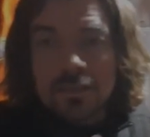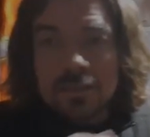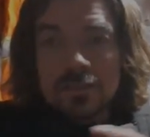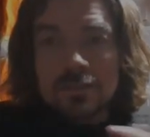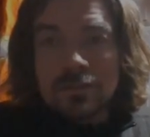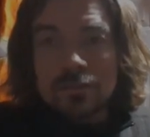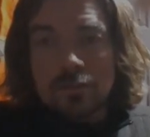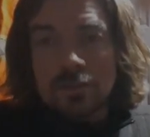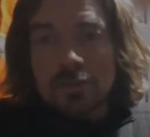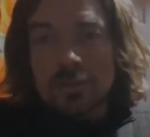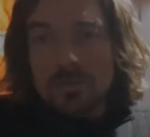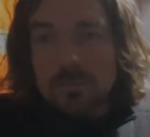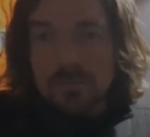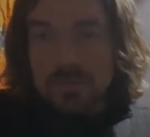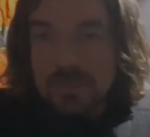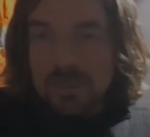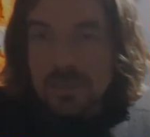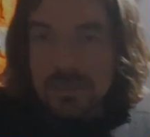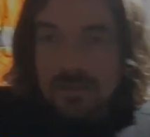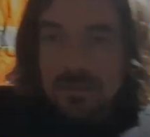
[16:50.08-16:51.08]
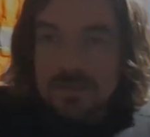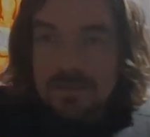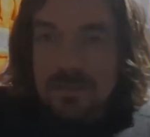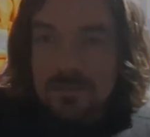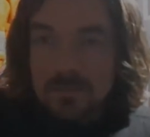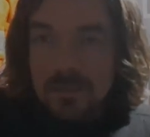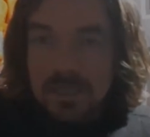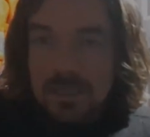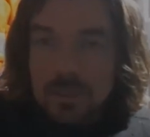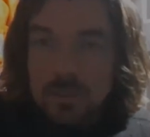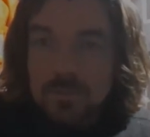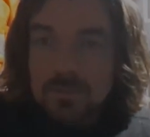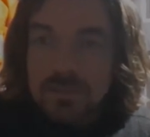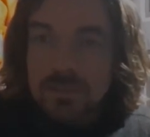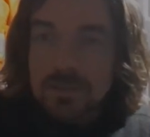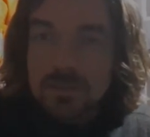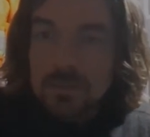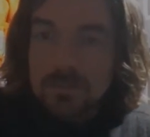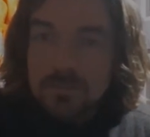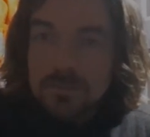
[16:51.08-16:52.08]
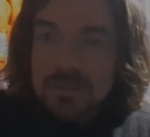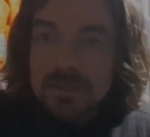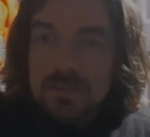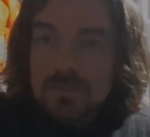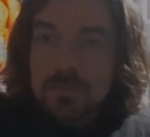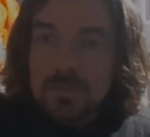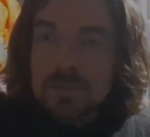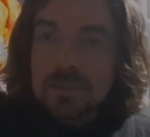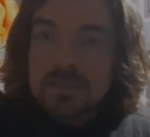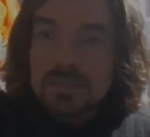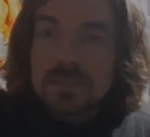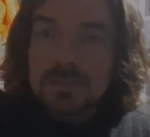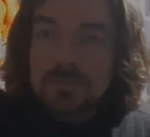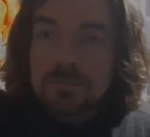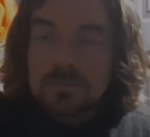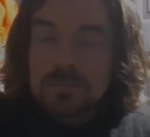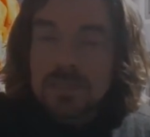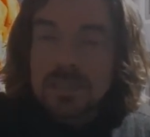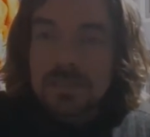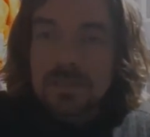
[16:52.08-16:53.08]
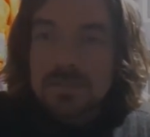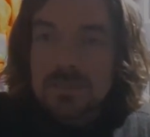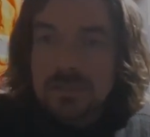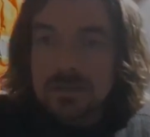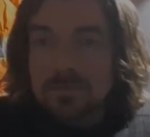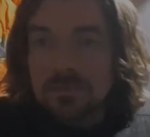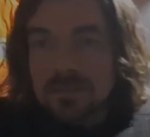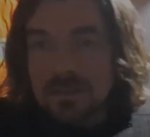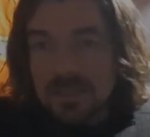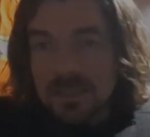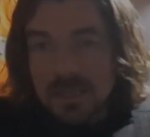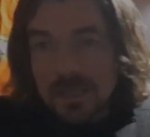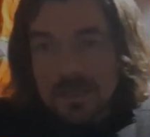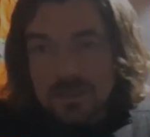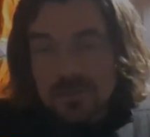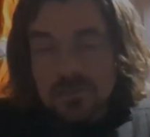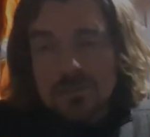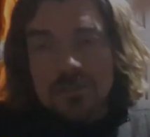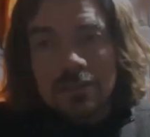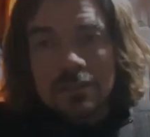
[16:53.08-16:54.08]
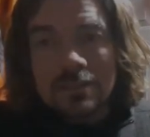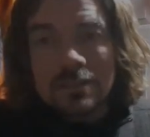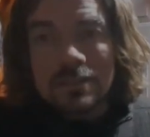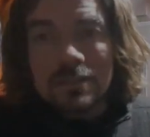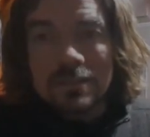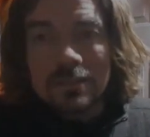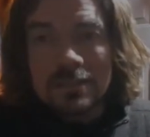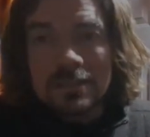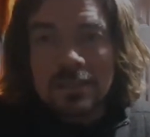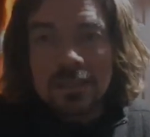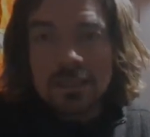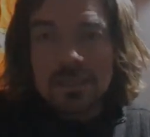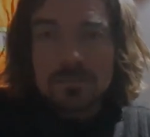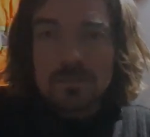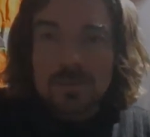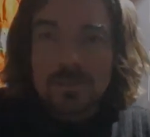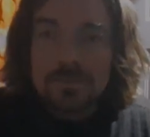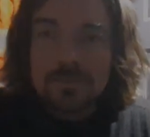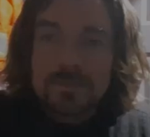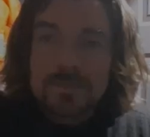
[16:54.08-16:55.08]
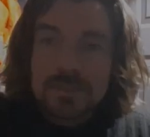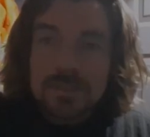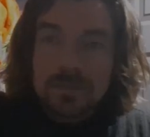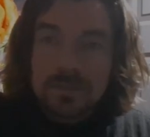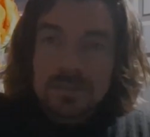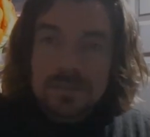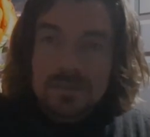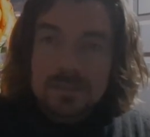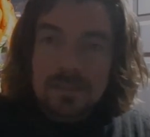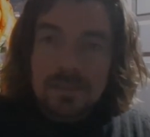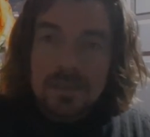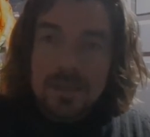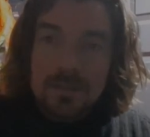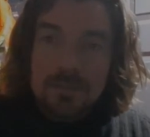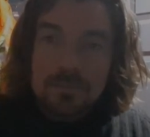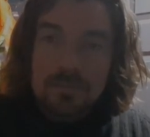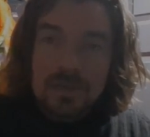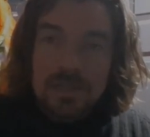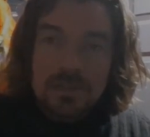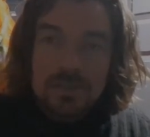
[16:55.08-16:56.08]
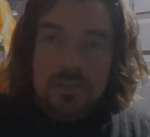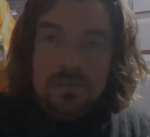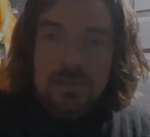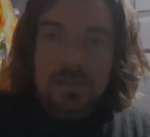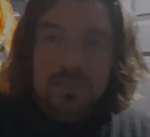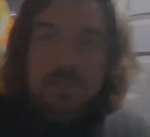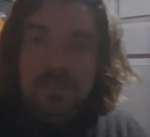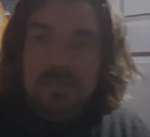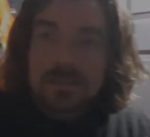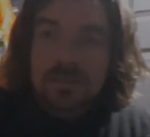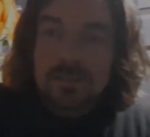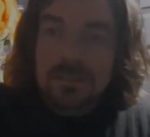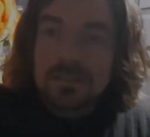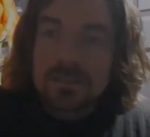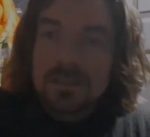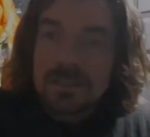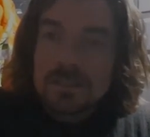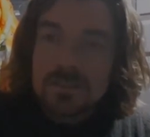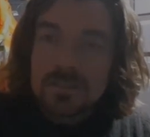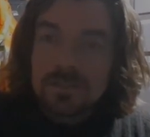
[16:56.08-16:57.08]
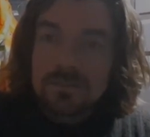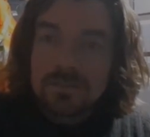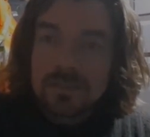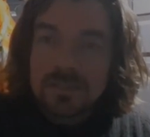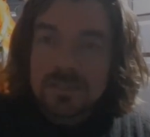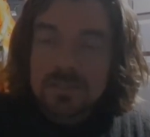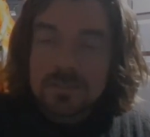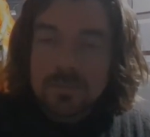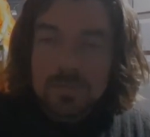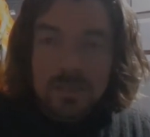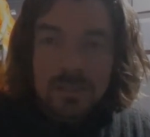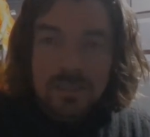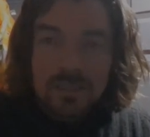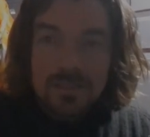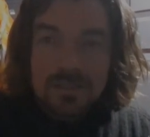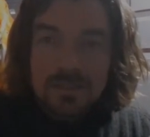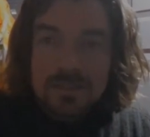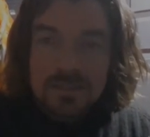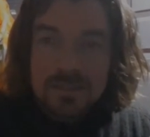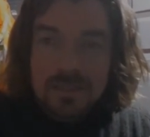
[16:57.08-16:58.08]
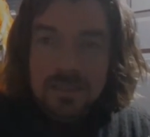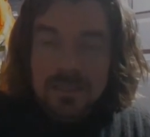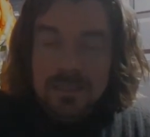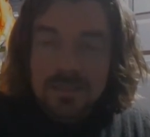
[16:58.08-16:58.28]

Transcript: to a company not to make up the numbers, but to bring something extra to the table. So there's a lot of pressure on you, and unless you've experienced that,